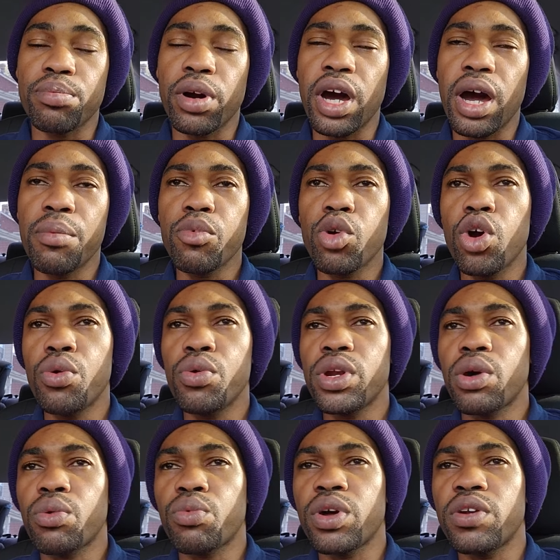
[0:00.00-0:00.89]
But I'm going
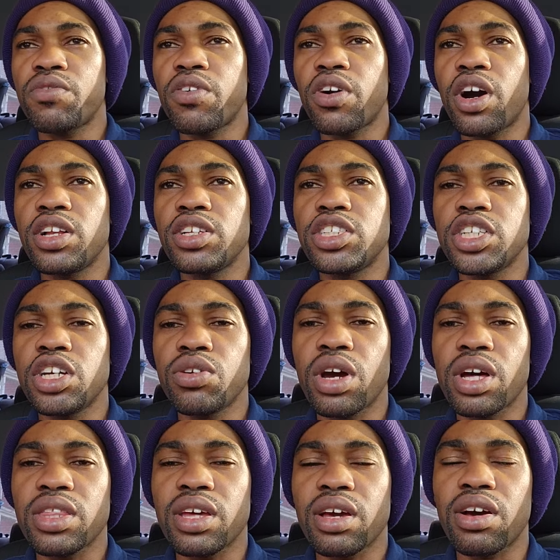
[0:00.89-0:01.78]
with a win for
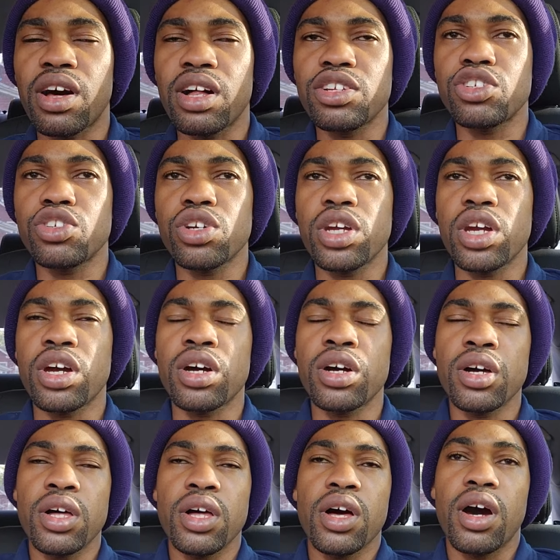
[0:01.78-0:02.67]
Algeria. I think Algeria,
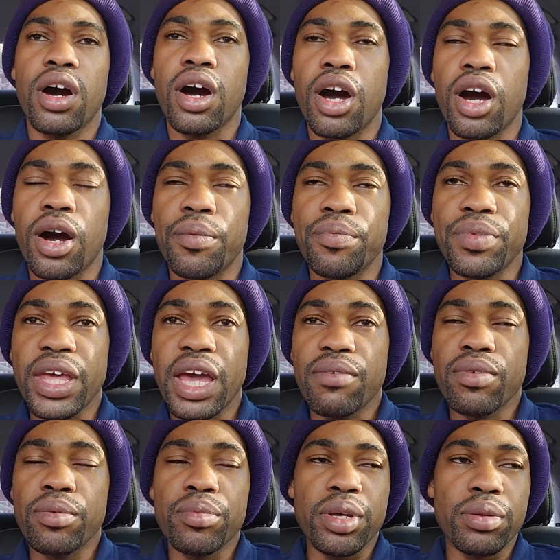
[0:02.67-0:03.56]
they
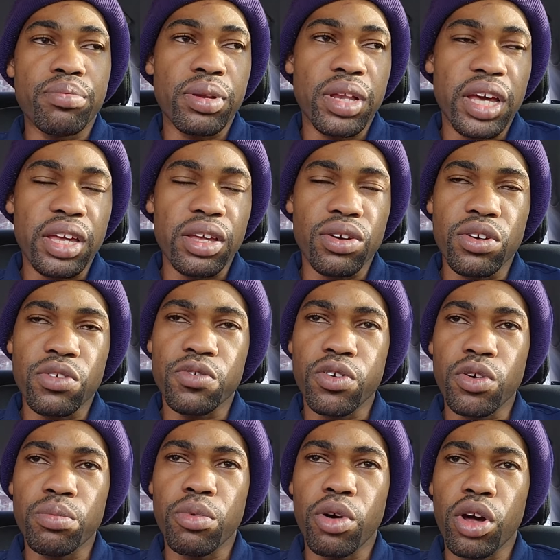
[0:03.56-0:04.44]
haven't been playing good
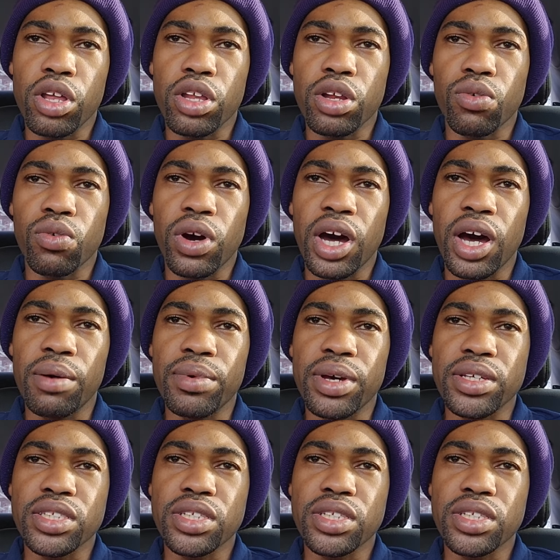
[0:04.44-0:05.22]
football in a while, man.